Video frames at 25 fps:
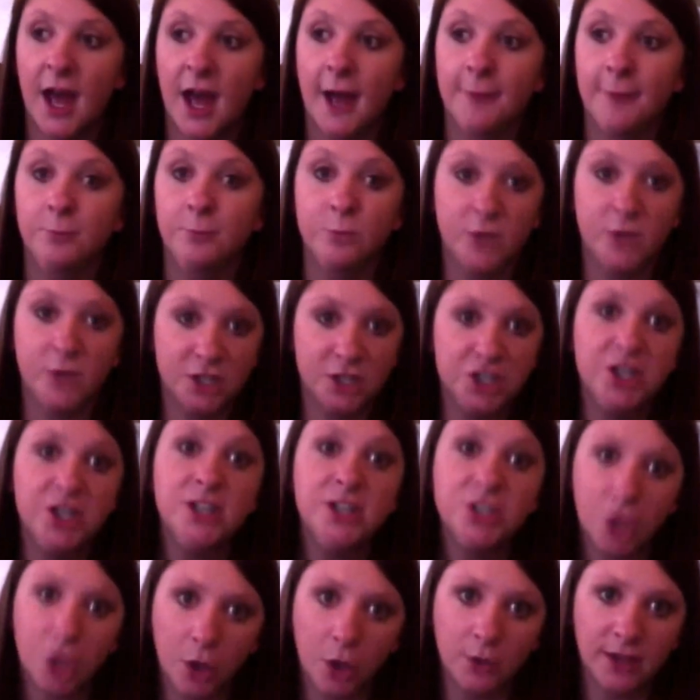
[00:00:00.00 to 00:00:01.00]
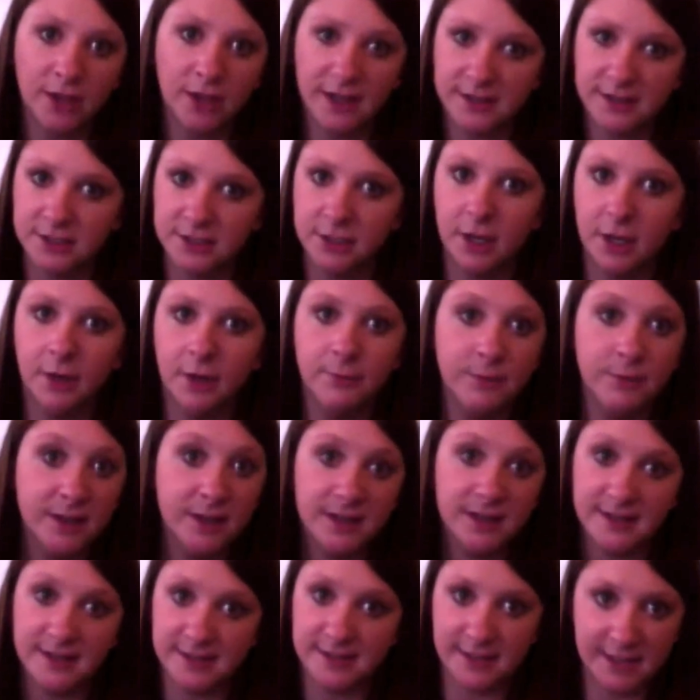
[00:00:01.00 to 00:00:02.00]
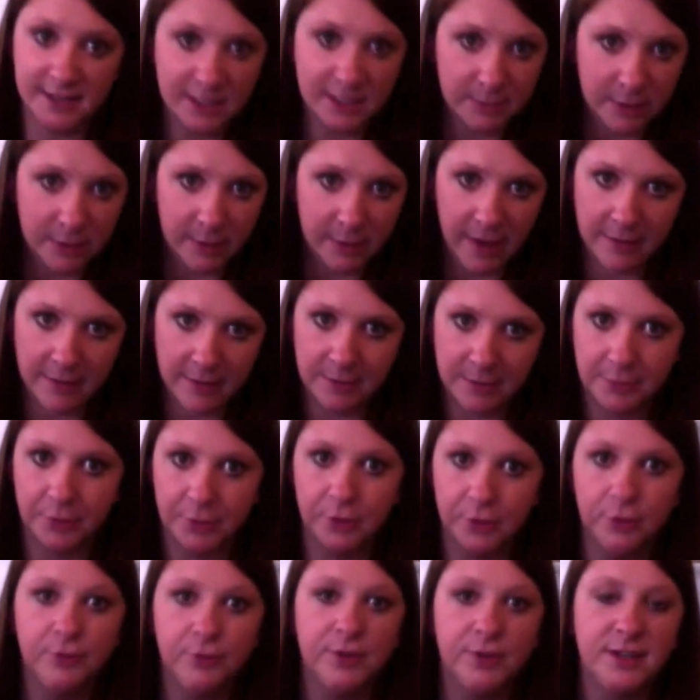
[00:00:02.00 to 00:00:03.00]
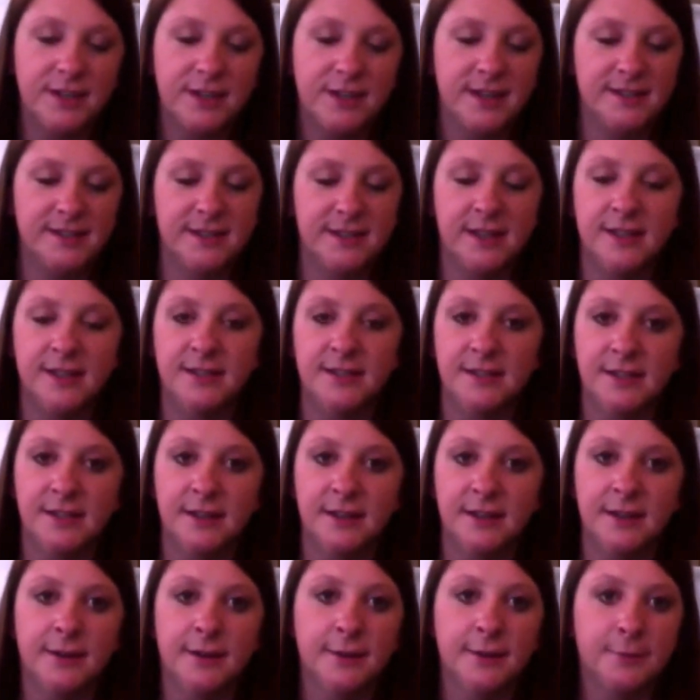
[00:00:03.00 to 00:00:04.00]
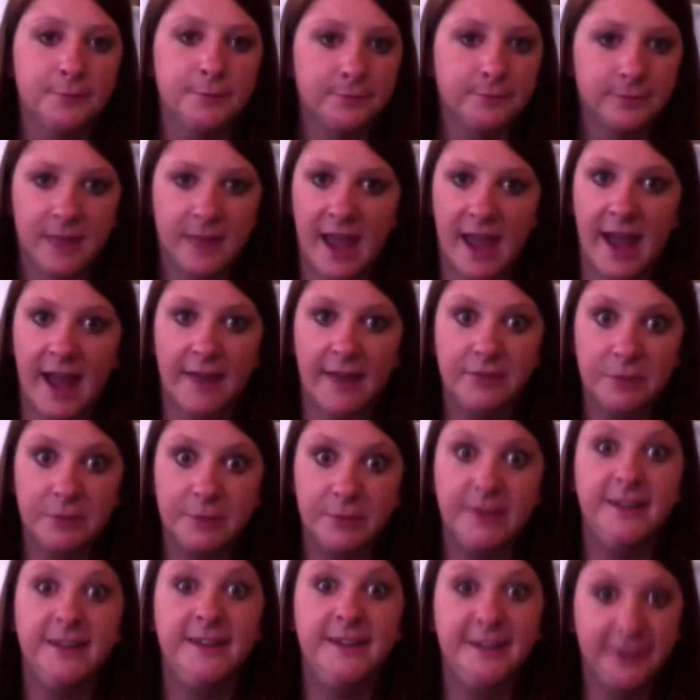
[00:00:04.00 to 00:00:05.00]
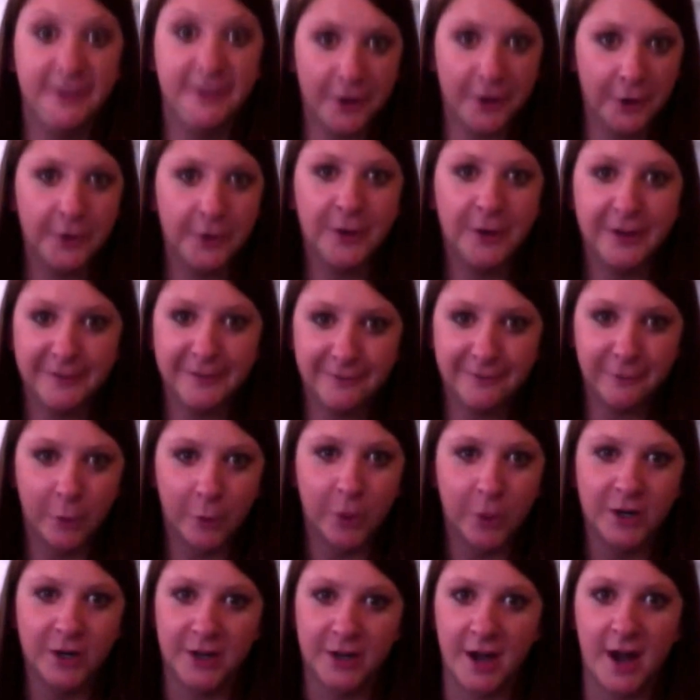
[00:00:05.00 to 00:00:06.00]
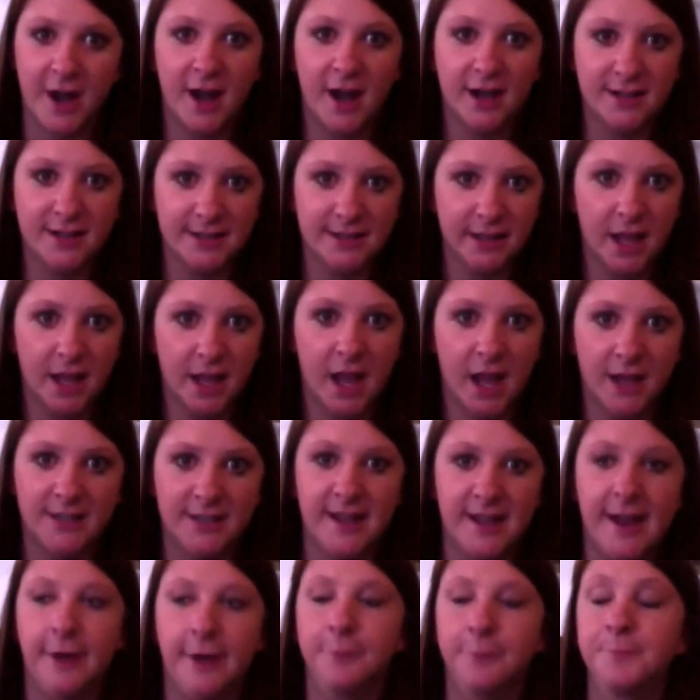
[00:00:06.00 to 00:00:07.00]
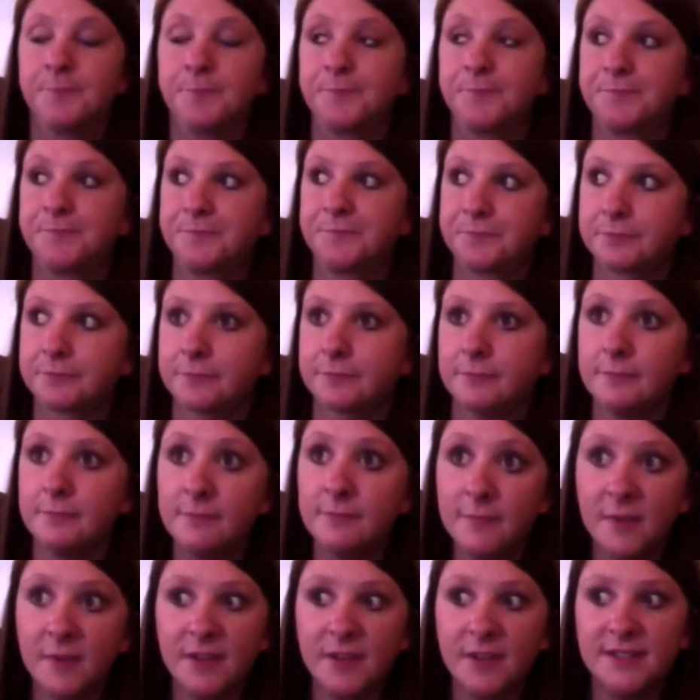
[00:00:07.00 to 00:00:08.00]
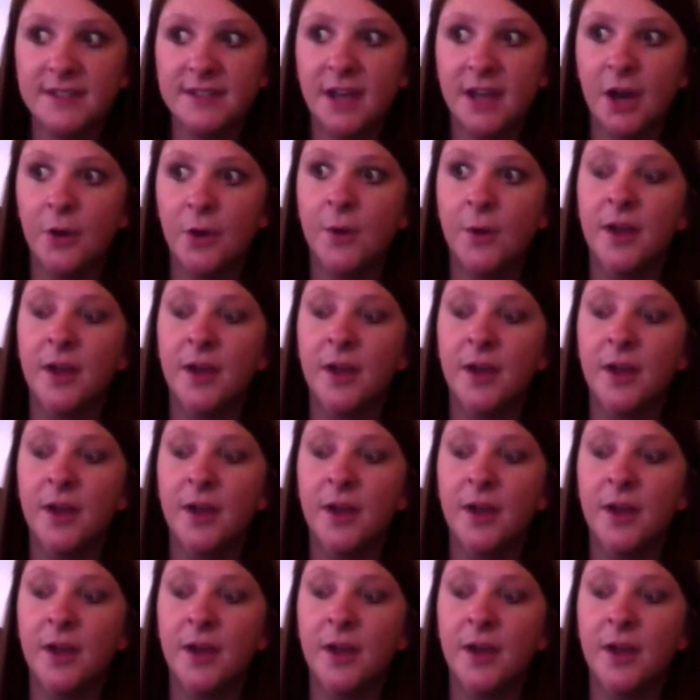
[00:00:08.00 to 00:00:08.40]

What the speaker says: because she had told us, it doesn't need to be baby-proofed, it doesn't have to be, Fort Knox, lockdown. So,